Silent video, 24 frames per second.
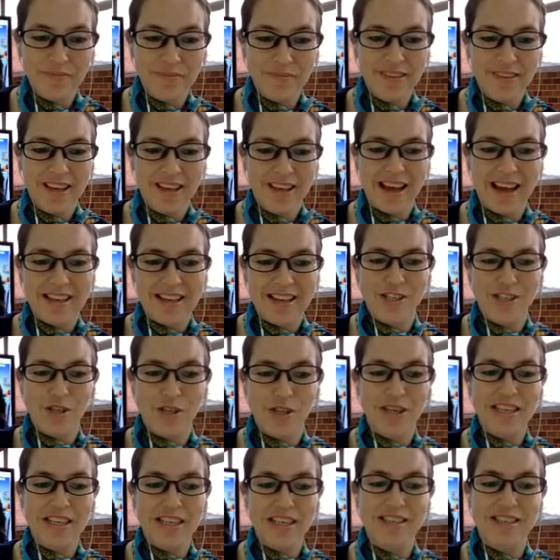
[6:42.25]
and so
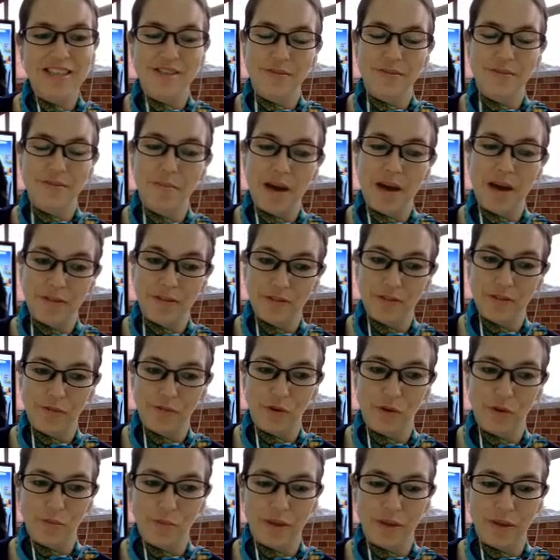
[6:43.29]
he did some maths
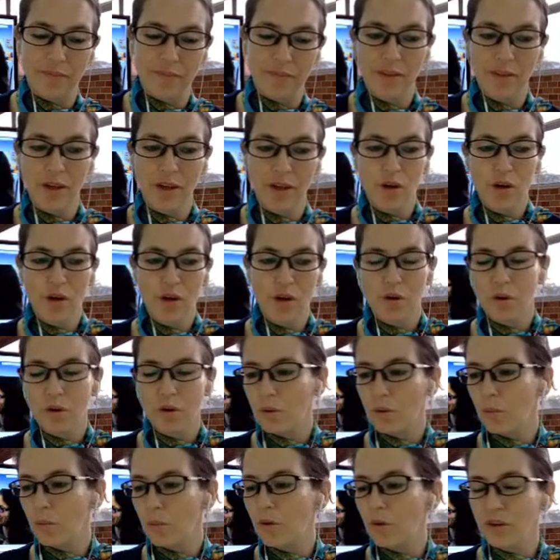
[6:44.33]
for me.
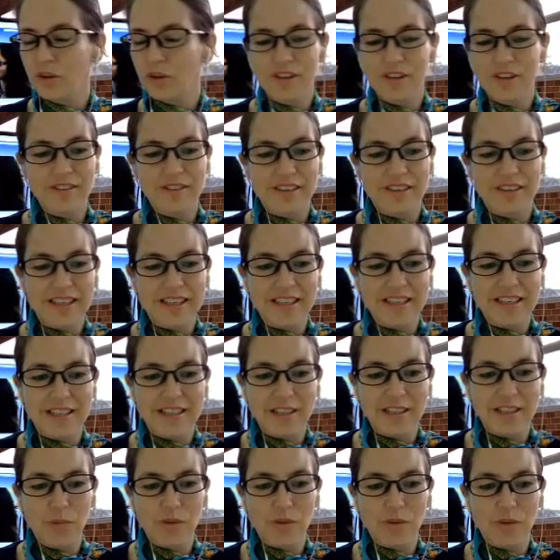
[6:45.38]
What he
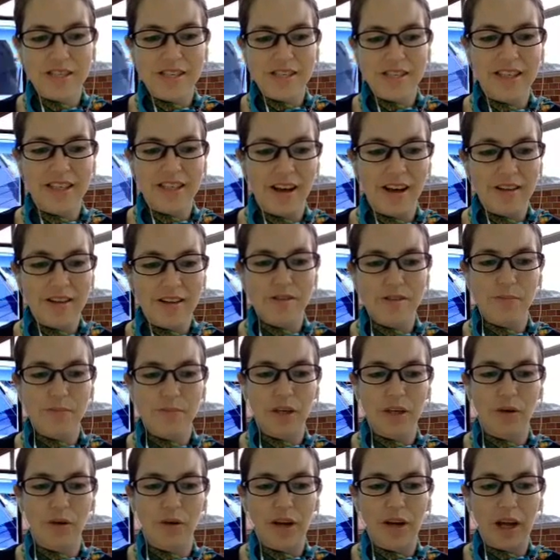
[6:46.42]
did was he asked
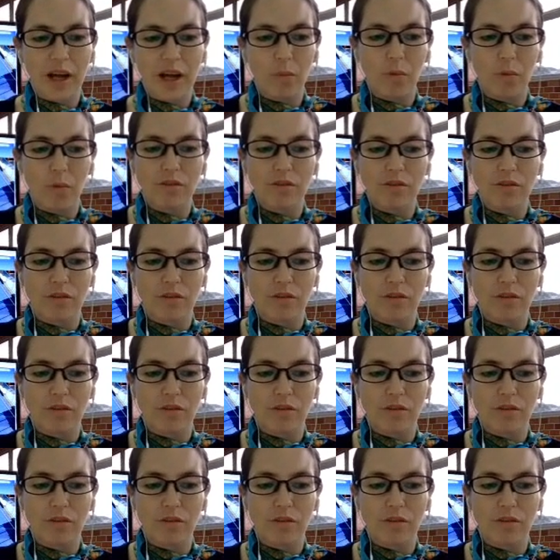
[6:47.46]
me, okay, what does a